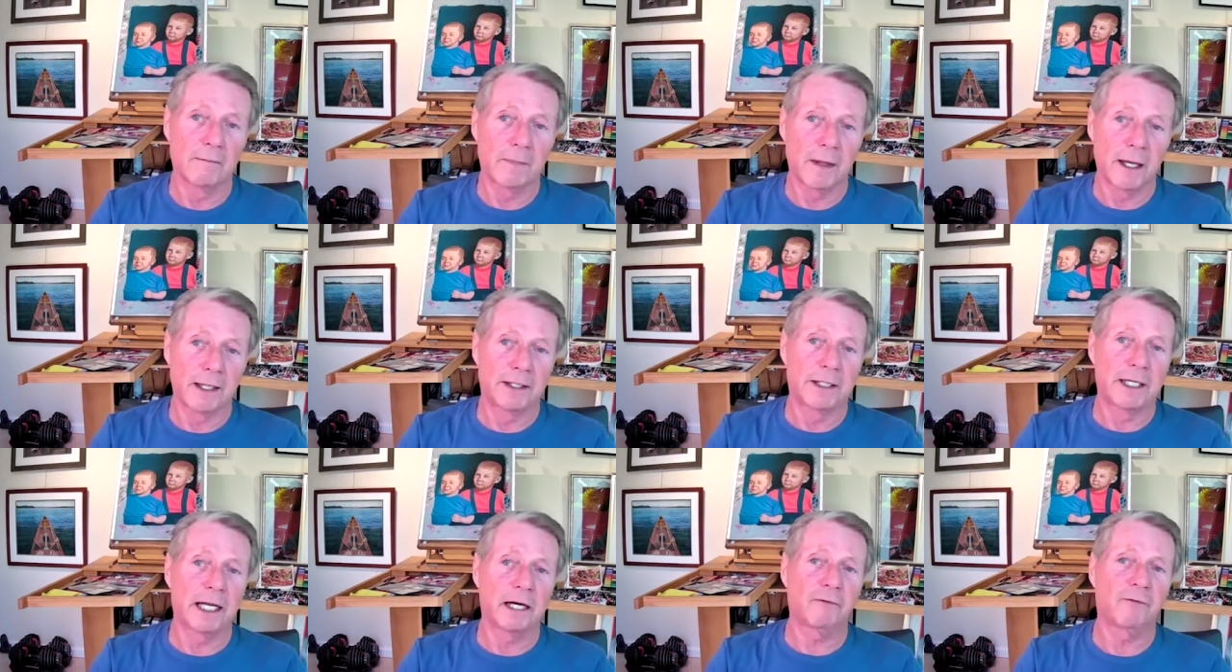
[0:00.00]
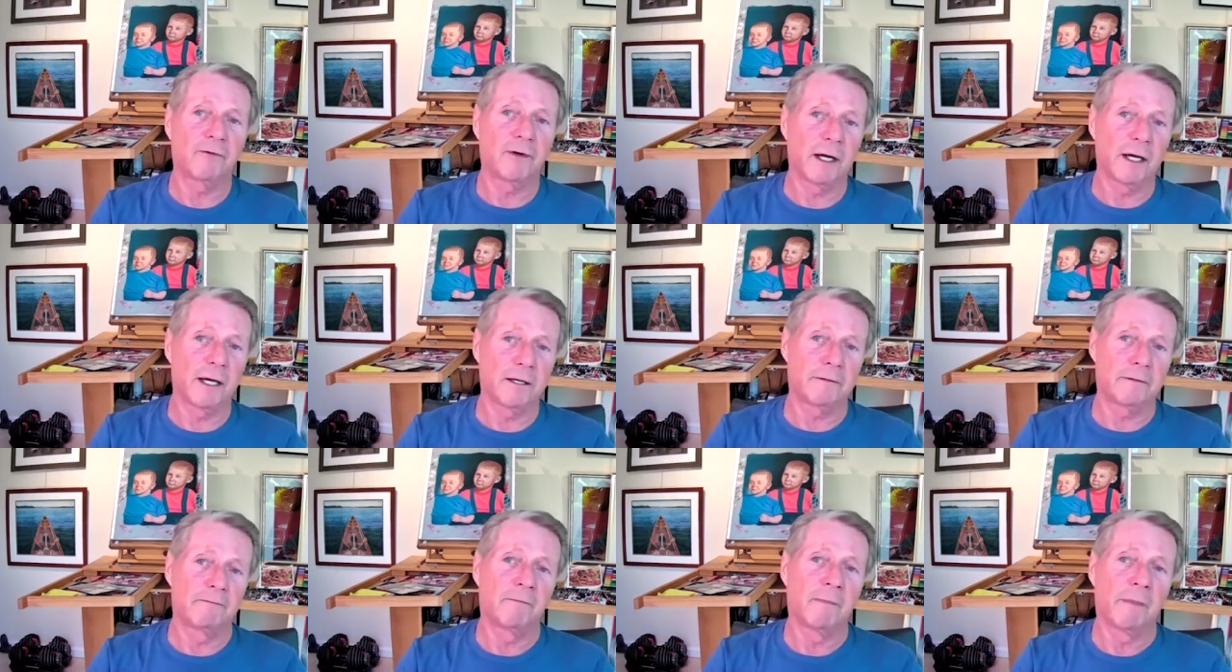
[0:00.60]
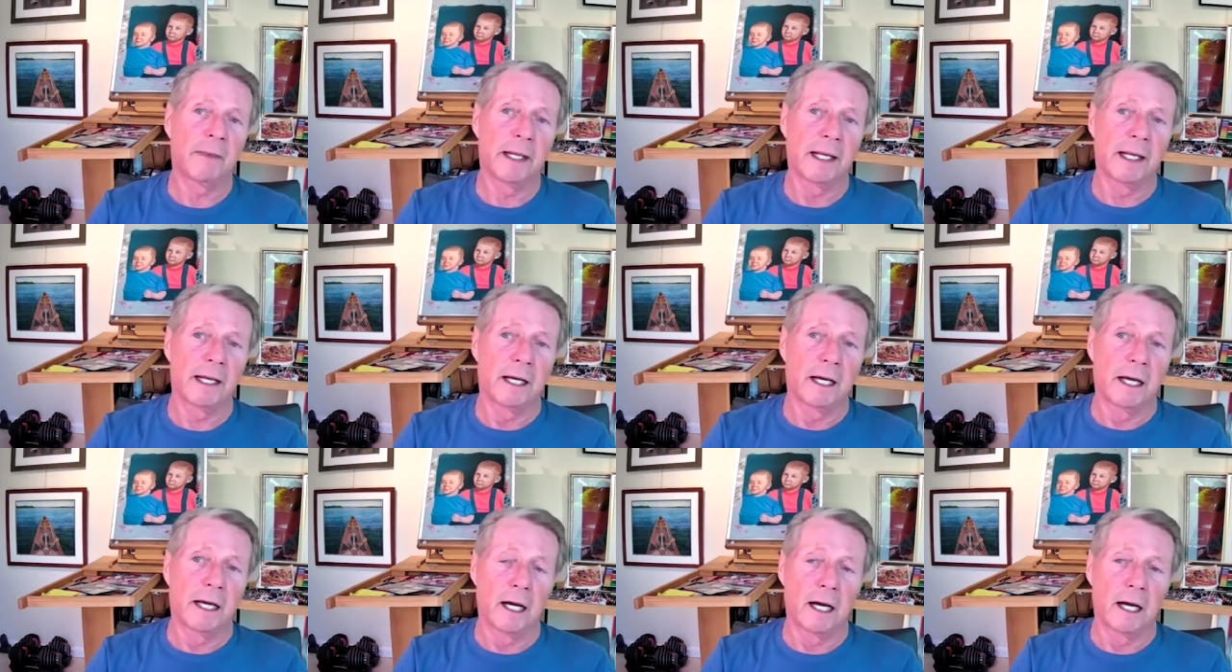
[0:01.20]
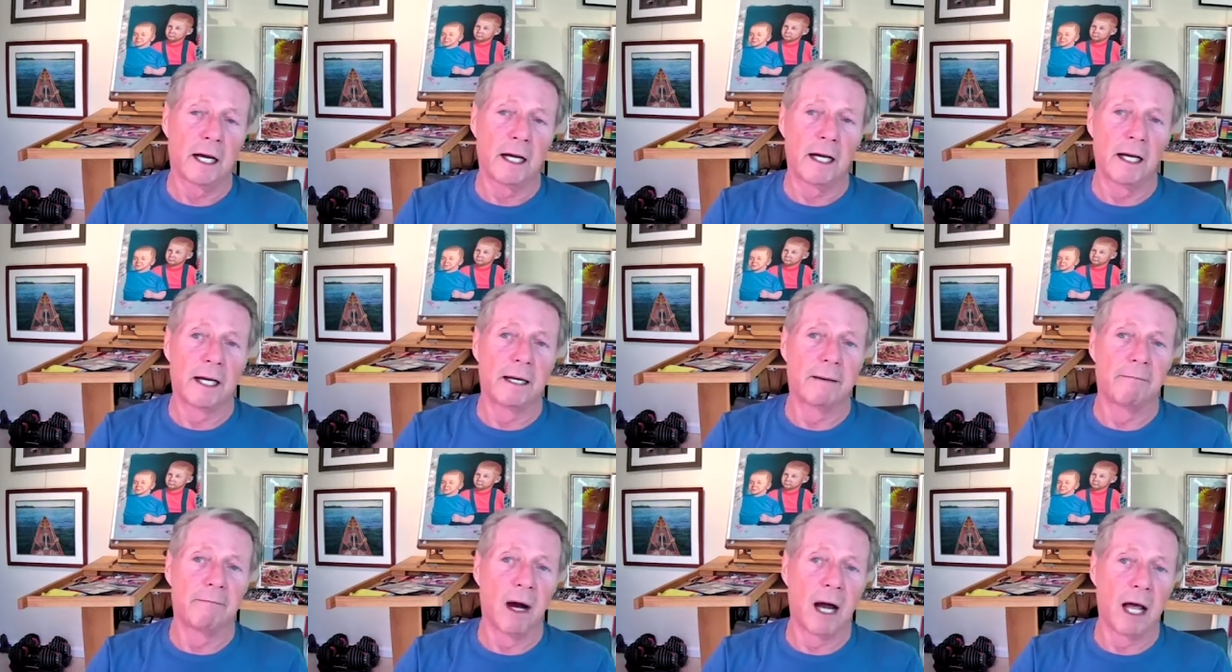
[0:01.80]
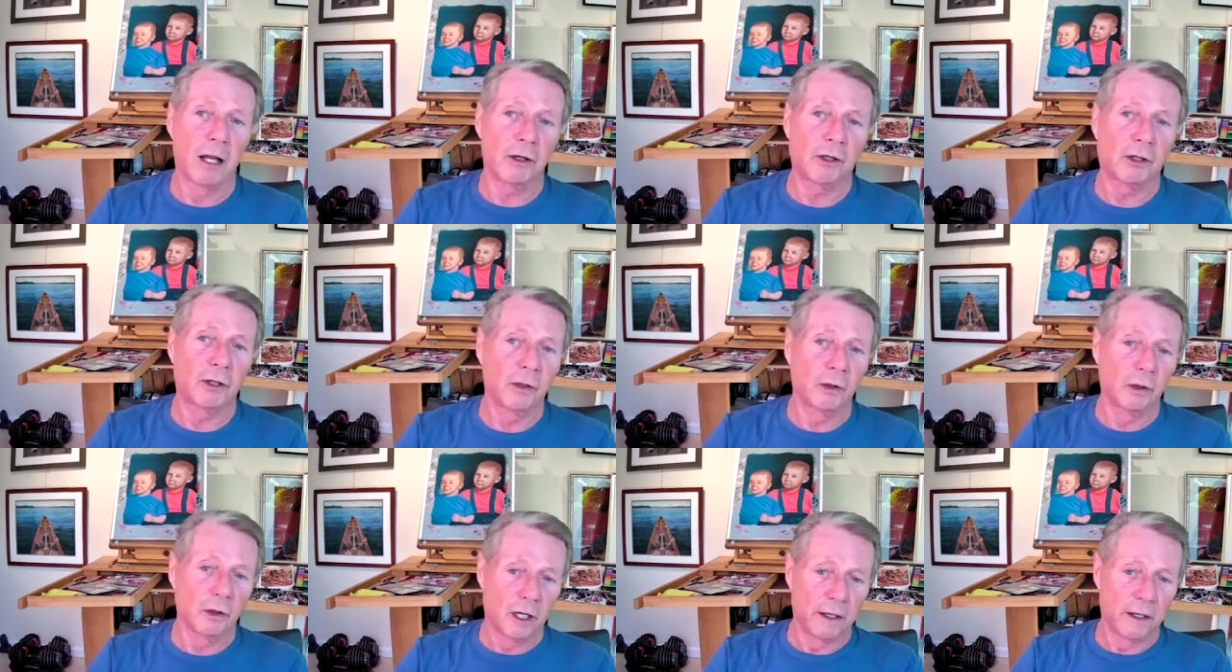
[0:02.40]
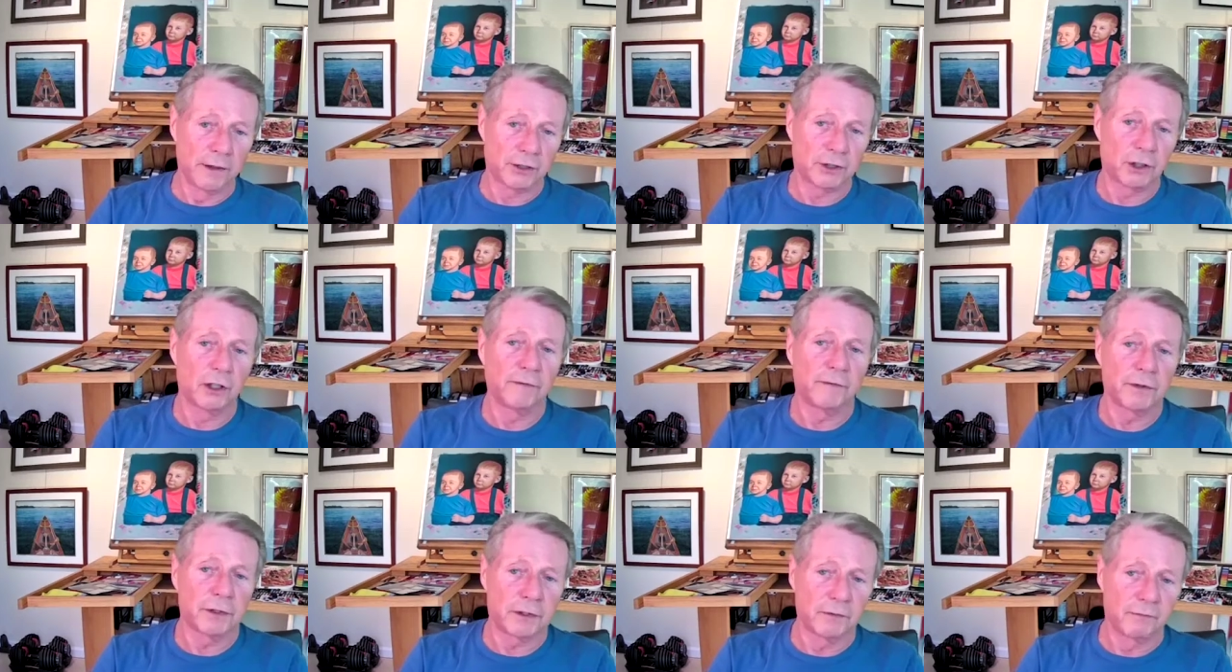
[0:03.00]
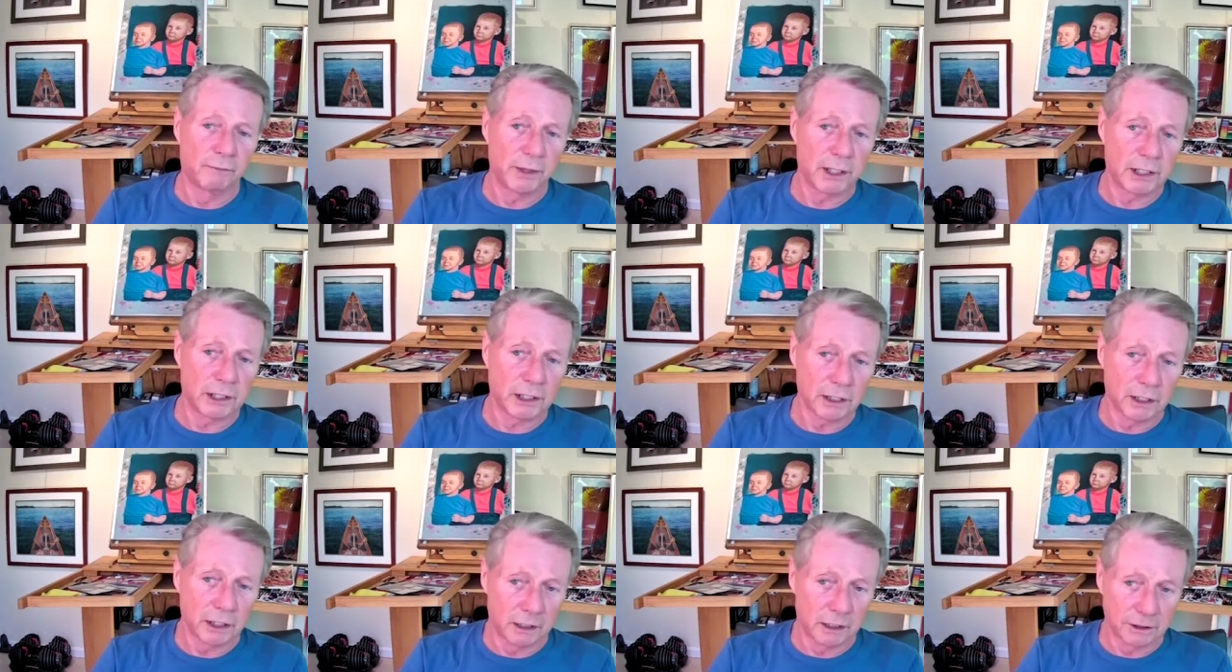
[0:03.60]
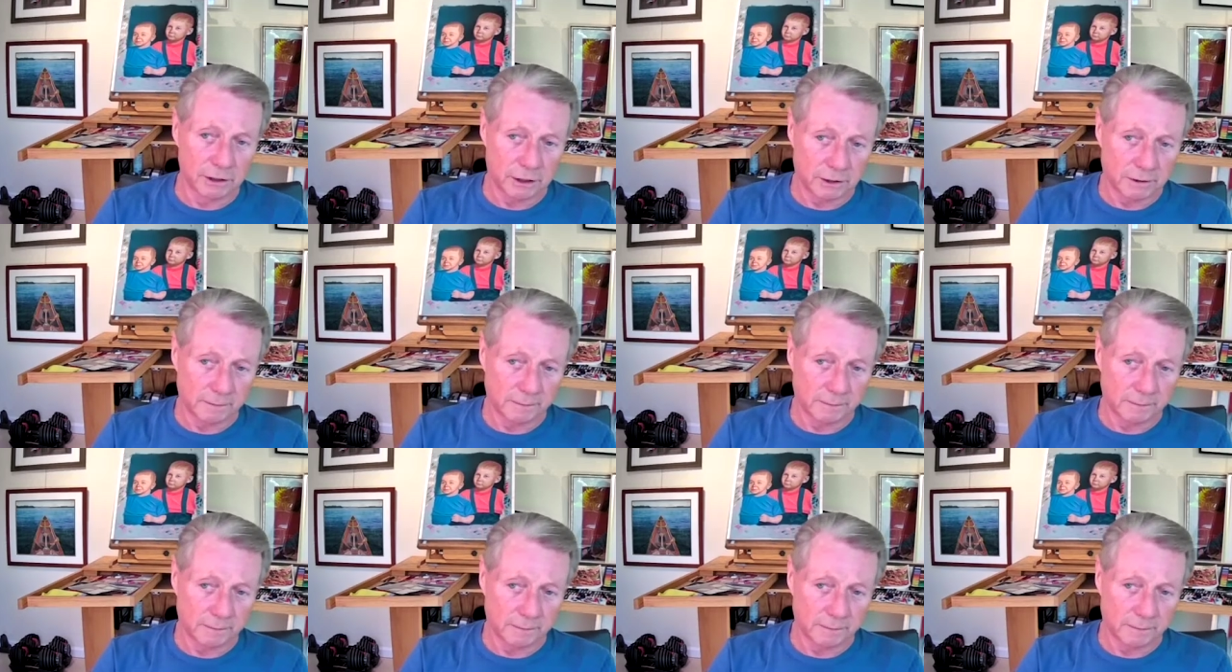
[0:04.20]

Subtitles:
identified a molecule on the surface of B cells